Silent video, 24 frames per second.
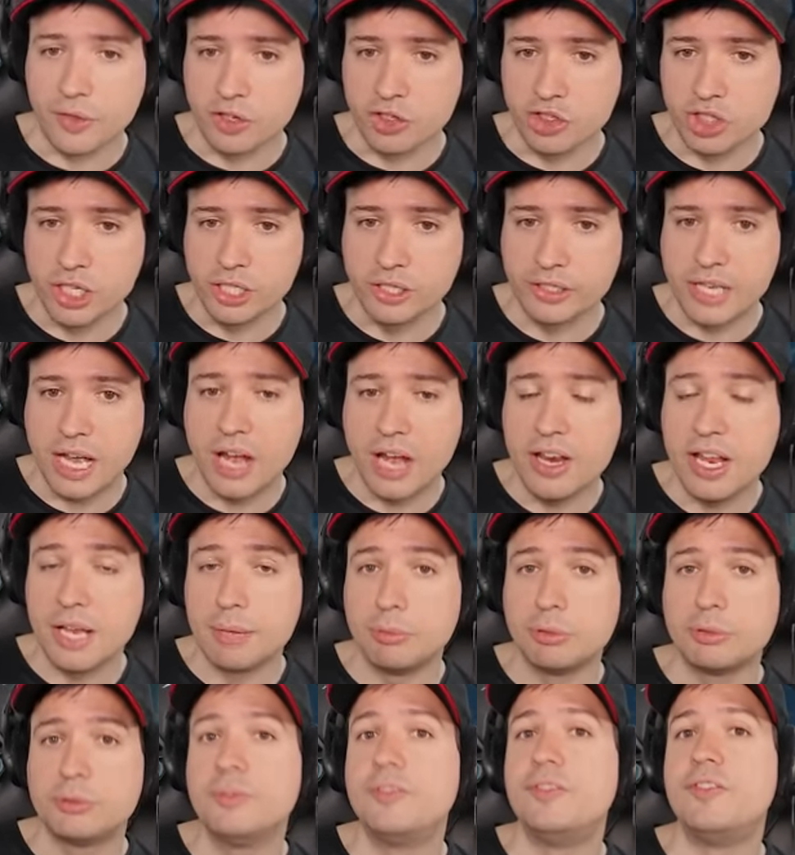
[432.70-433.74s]
of the shield,
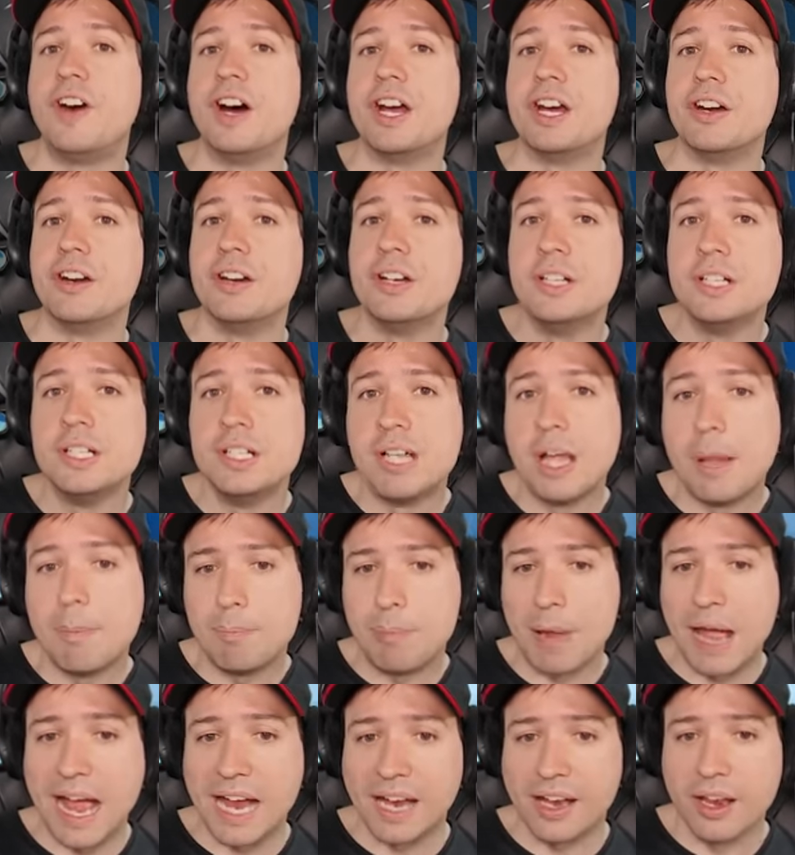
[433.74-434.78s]
unable to fire
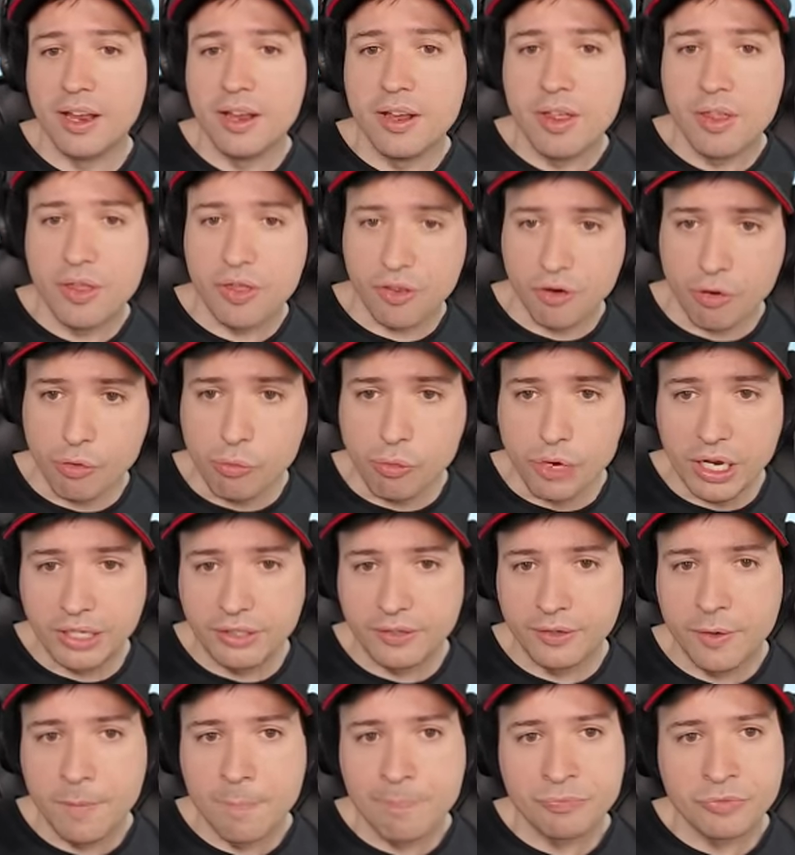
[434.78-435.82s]
back through
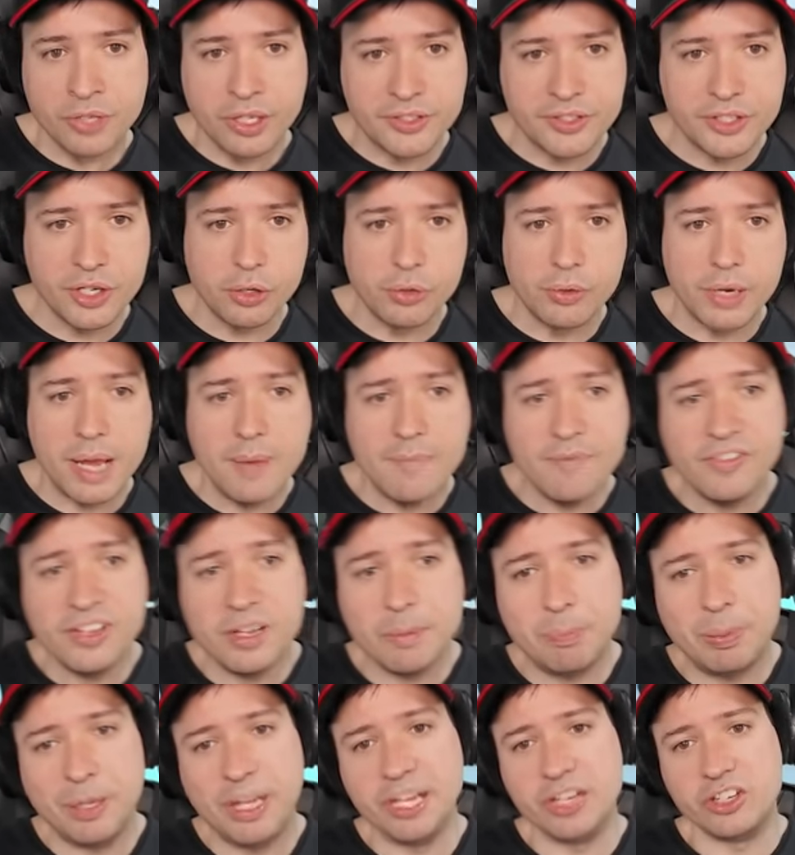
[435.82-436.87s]
it. So,
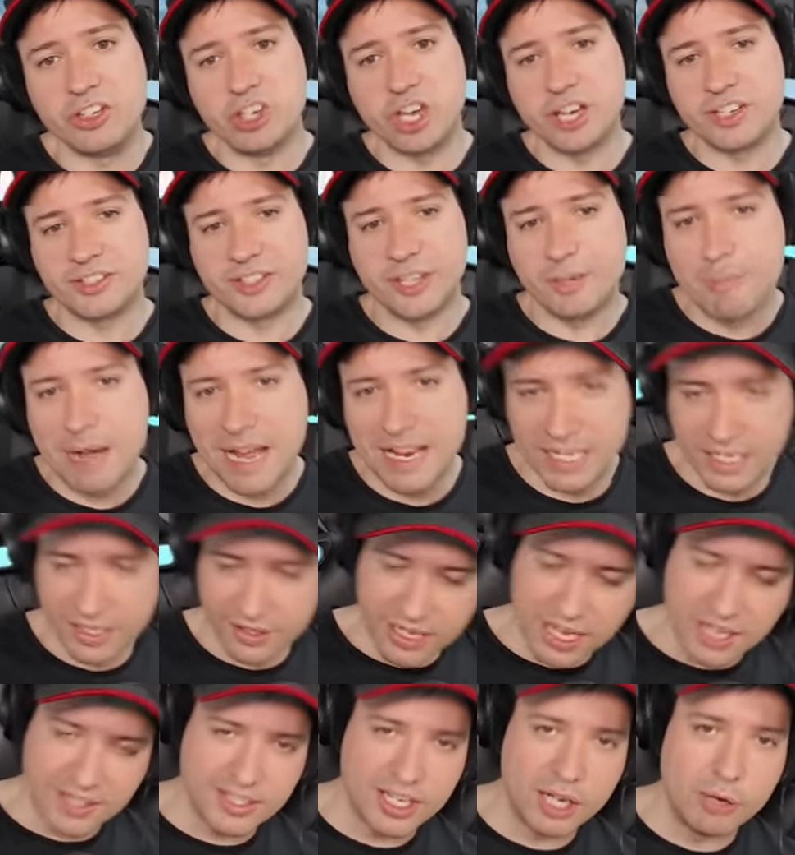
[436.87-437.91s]
MVP, just the money.
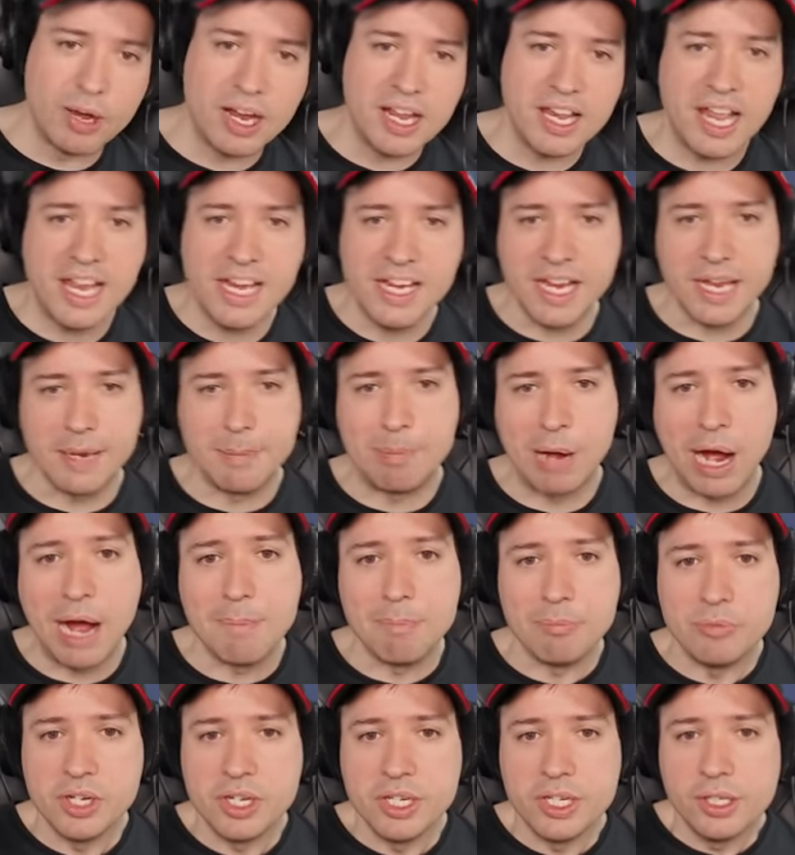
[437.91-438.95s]
That's how I like it.
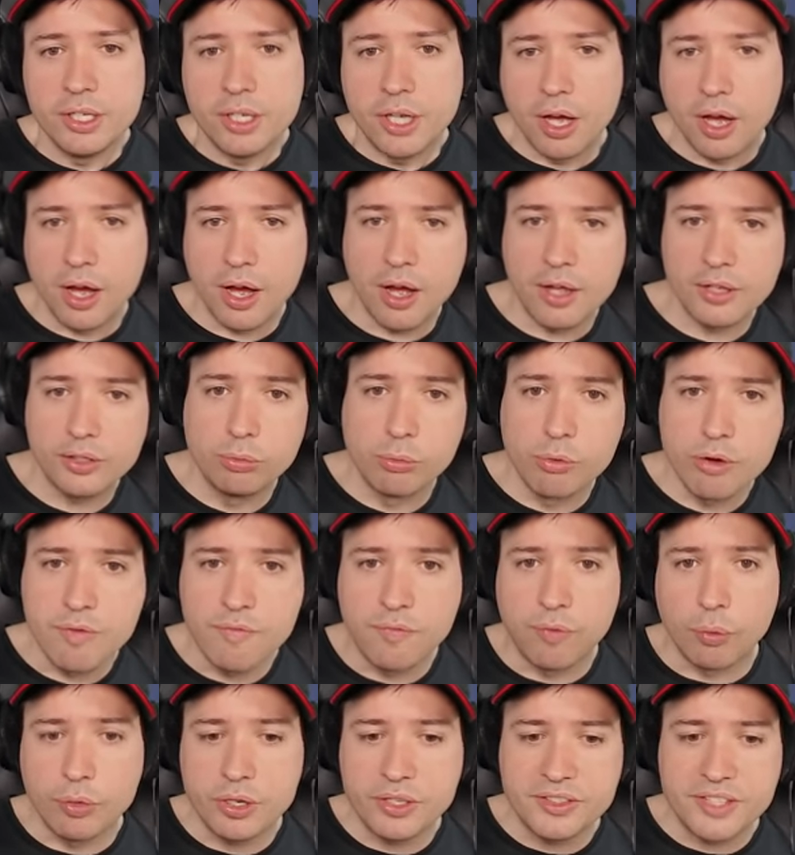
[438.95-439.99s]
Bam. Uh,
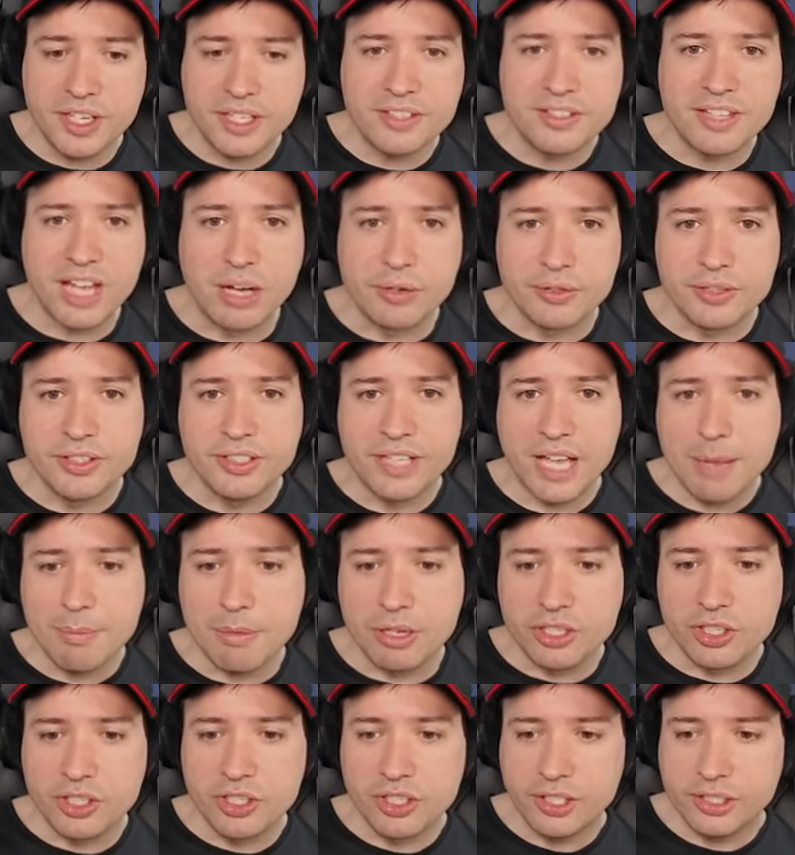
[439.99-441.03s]
246,000
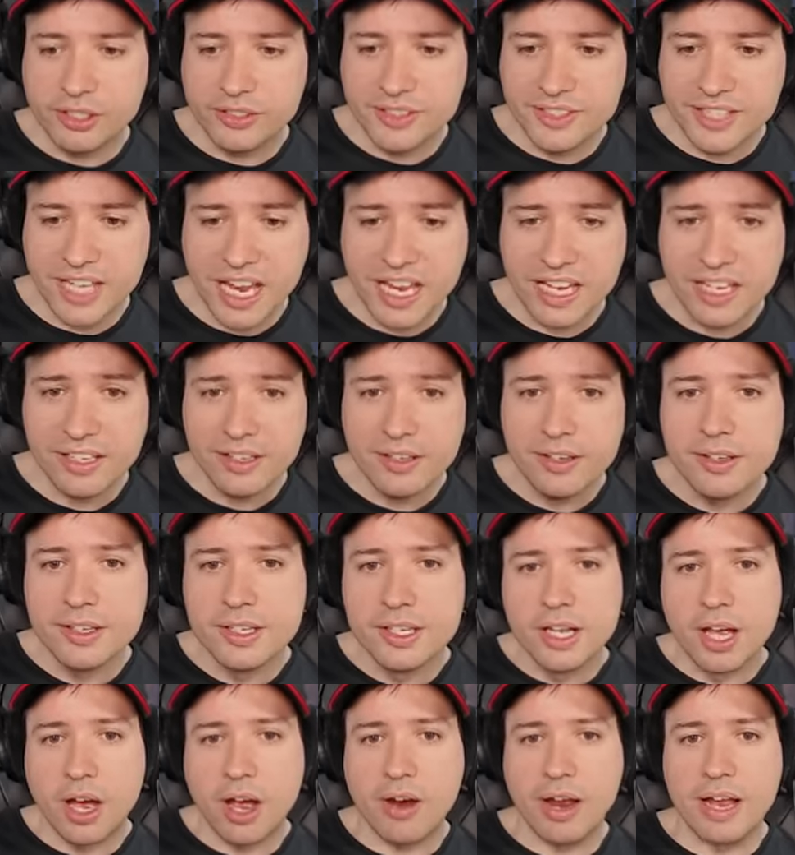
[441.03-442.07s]
damage. Sang.
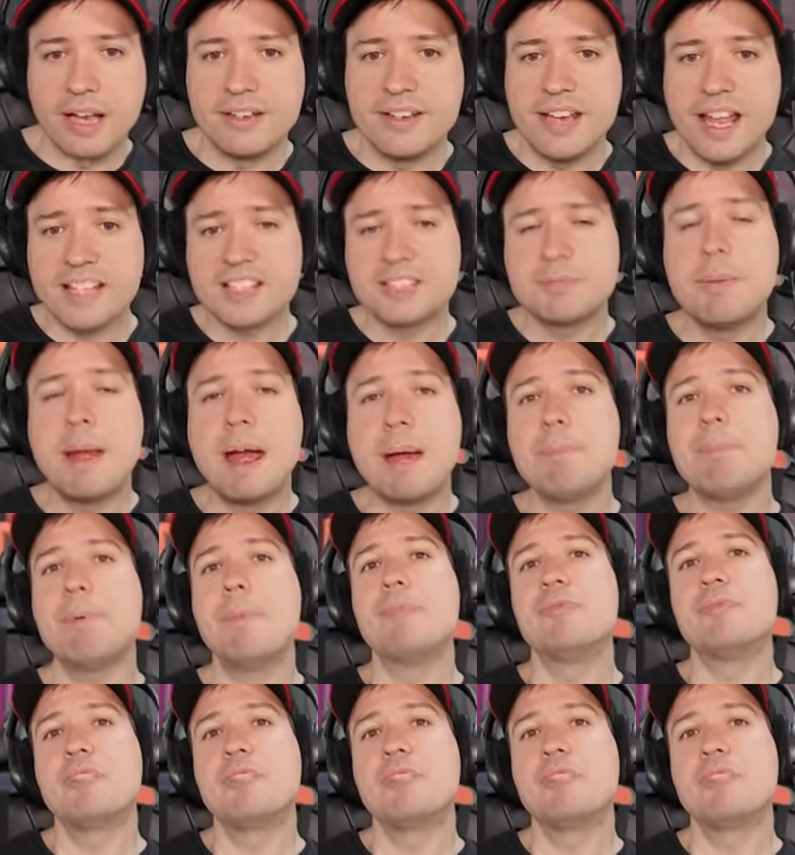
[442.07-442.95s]
All right, next map.